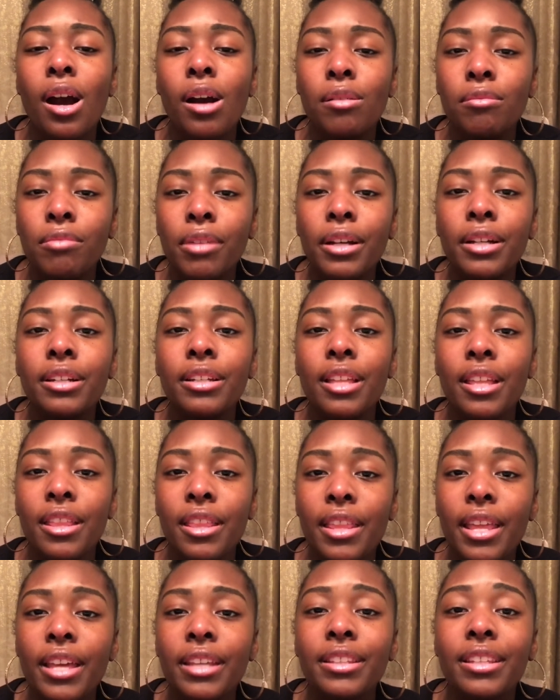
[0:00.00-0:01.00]
But other than
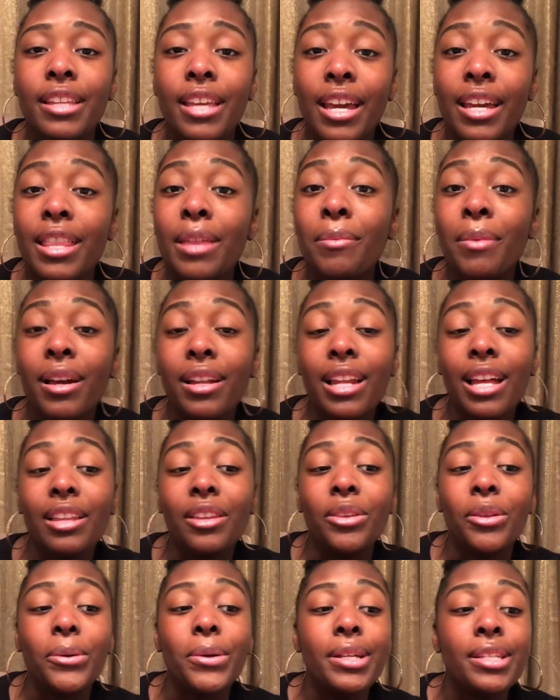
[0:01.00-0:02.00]
that, yeah, they make a lot of
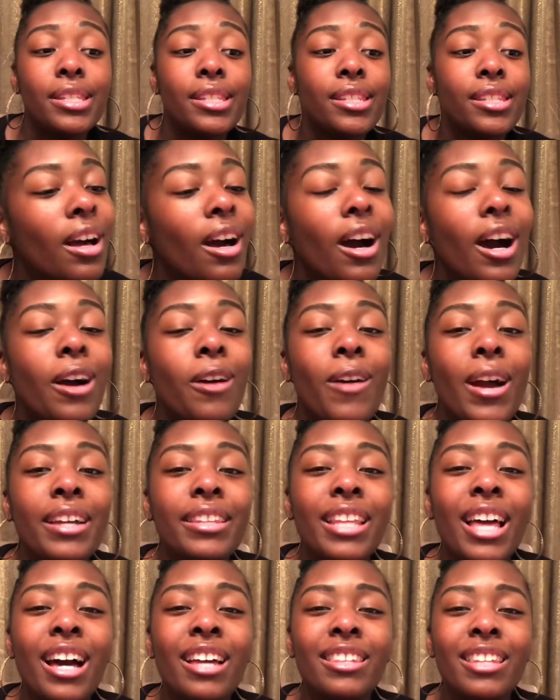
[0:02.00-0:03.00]
noise. Right
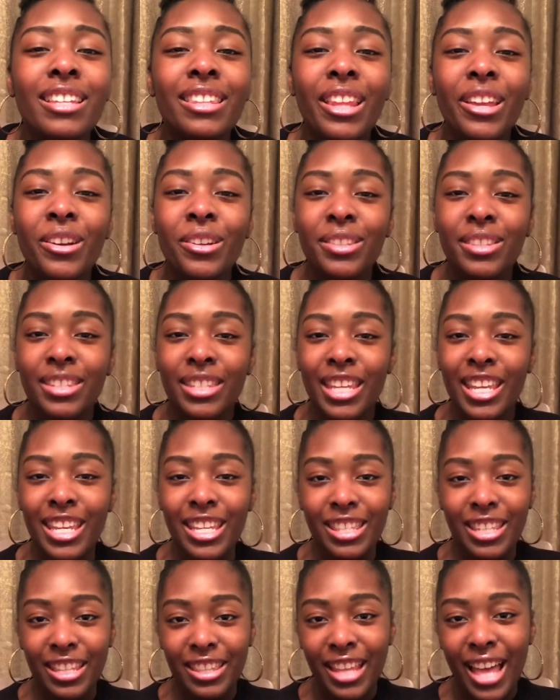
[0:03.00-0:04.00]
now, I think they're
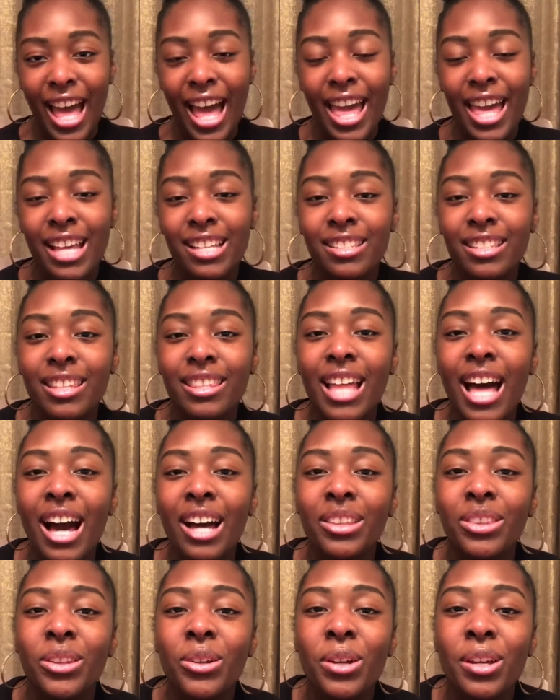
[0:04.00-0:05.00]
teething. I asked the
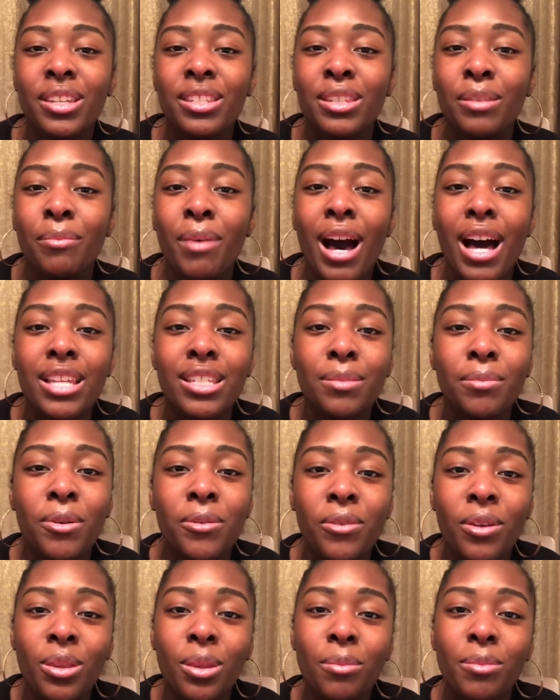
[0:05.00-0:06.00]
doctor, is it possible
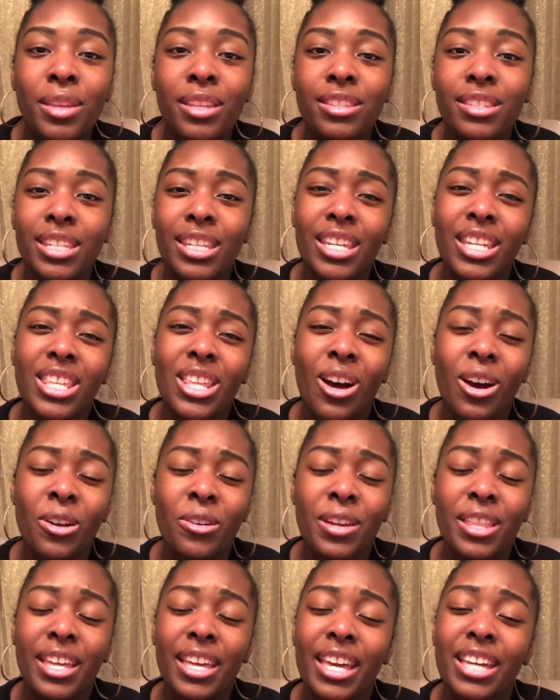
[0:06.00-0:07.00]
for them to teeth
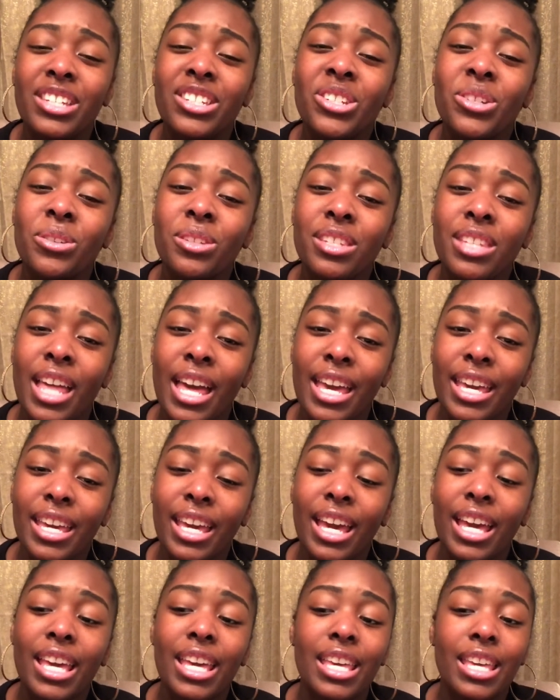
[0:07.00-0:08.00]
already? And she was like,
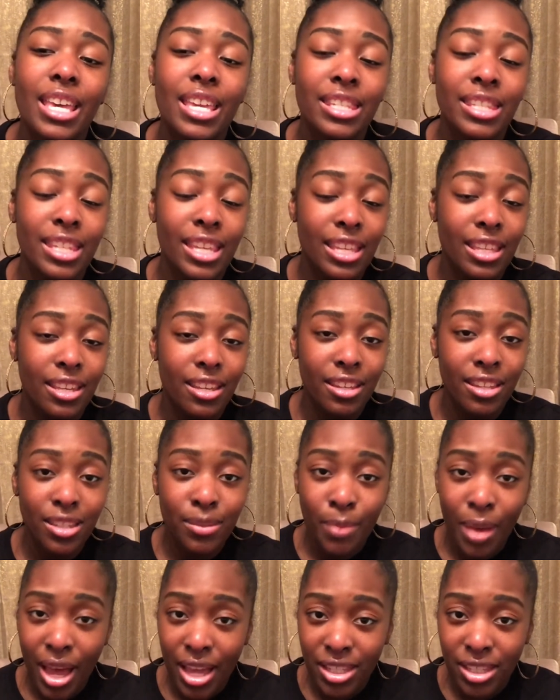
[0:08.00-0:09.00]
yes, it is
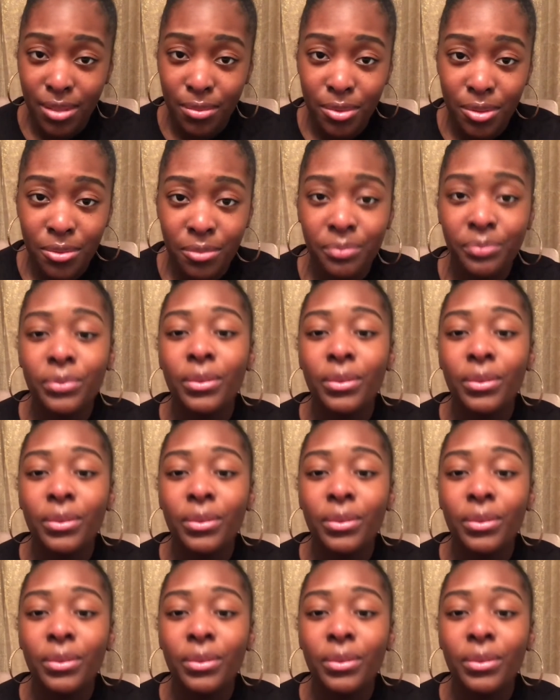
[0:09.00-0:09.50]
possible.